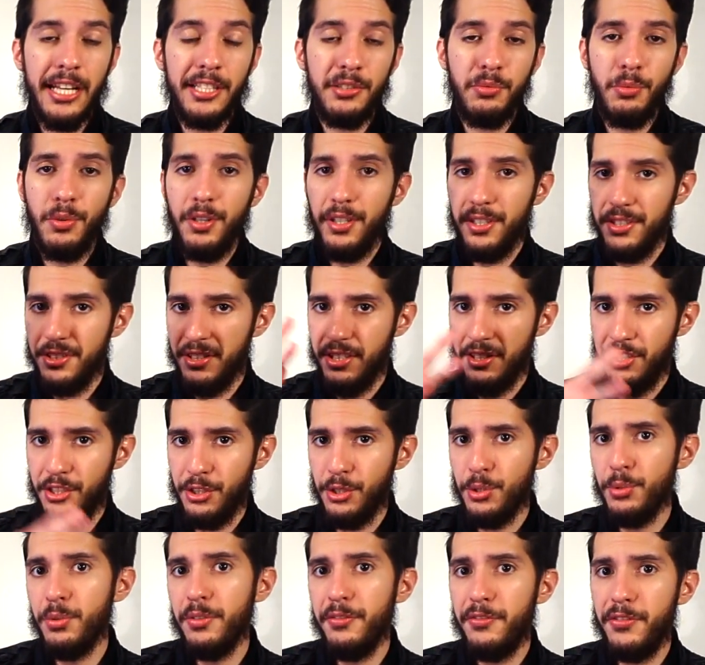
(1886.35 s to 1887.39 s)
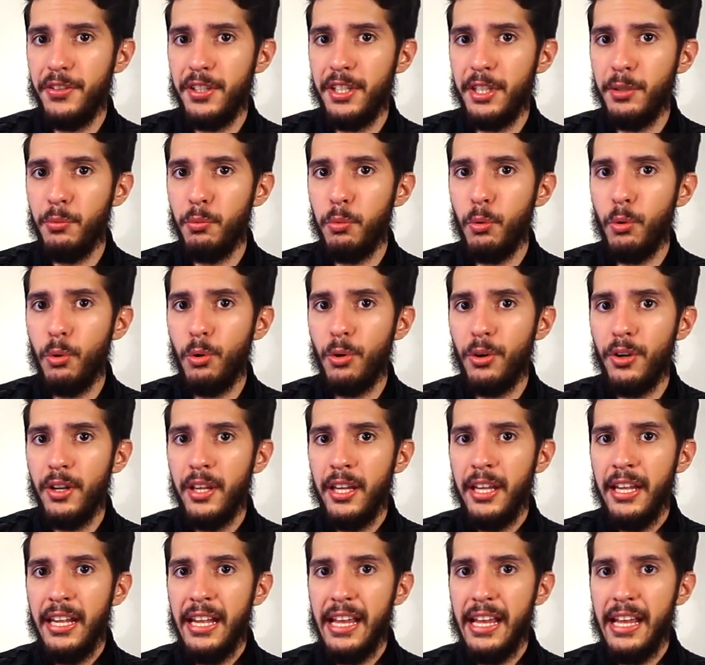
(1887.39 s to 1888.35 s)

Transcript: as well as this new Infinity War,